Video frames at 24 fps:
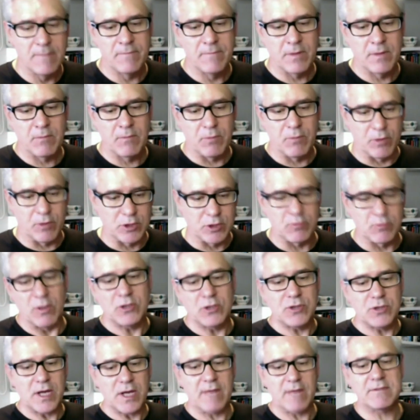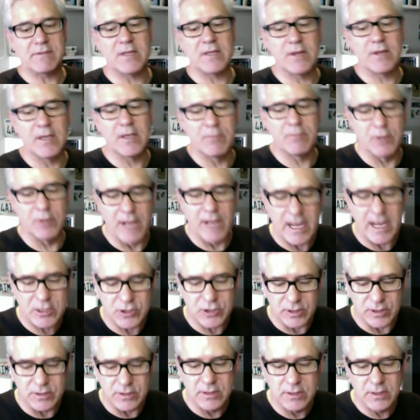Because once you have something in
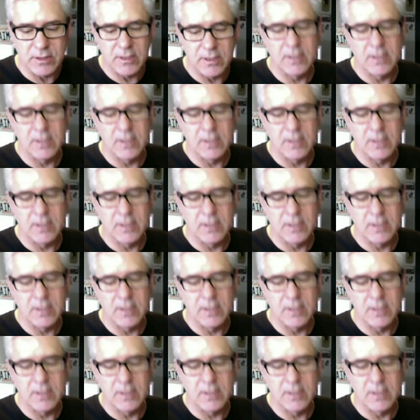production,